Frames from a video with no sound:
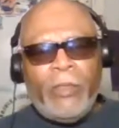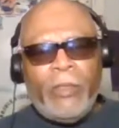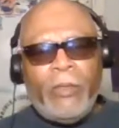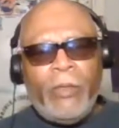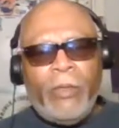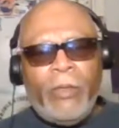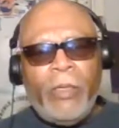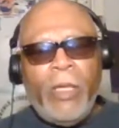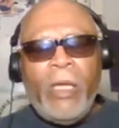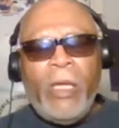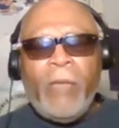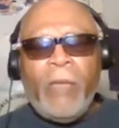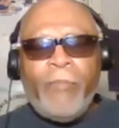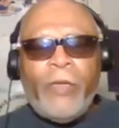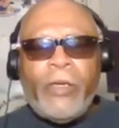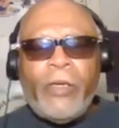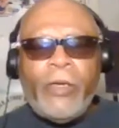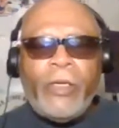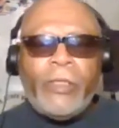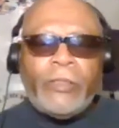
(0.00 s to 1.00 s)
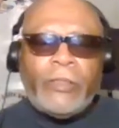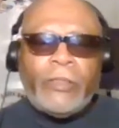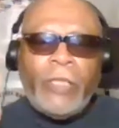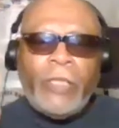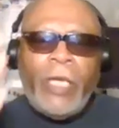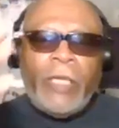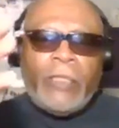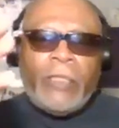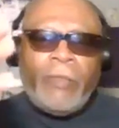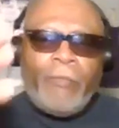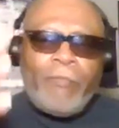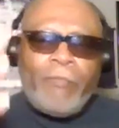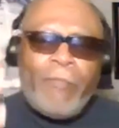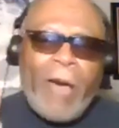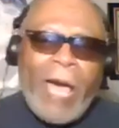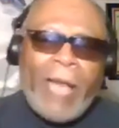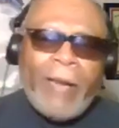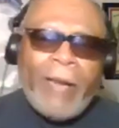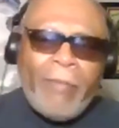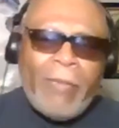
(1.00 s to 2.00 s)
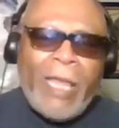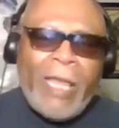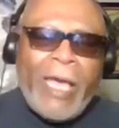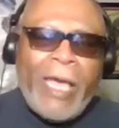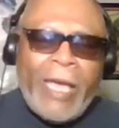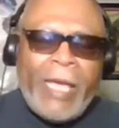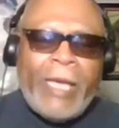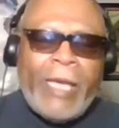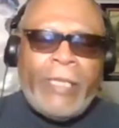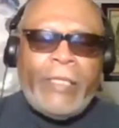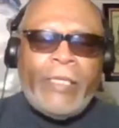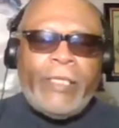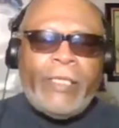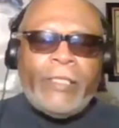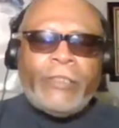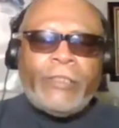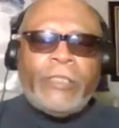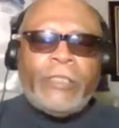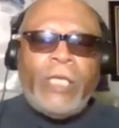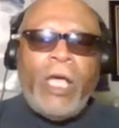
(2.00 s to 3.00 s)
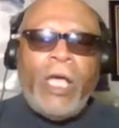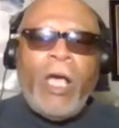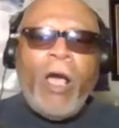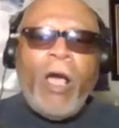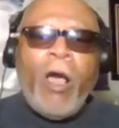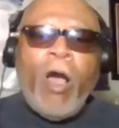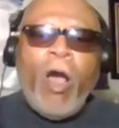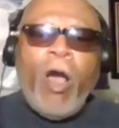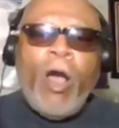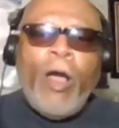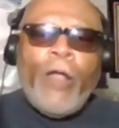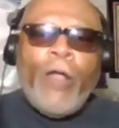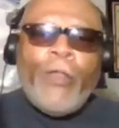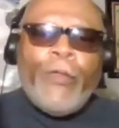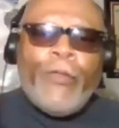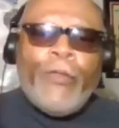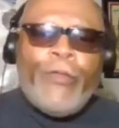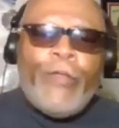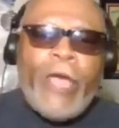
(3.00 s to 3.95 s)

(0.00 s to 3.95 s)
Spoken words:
the bottom line is there were